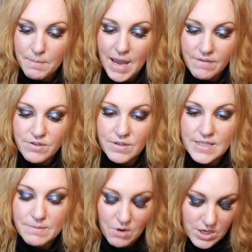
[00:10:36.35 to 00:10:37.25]
after
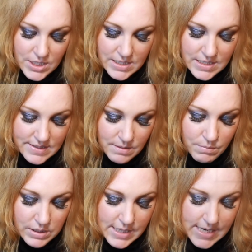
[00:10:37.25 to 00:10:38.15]
this project is
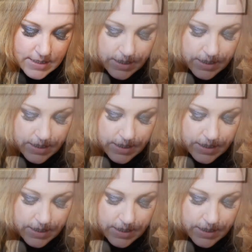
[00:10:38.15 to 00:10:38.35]
complete.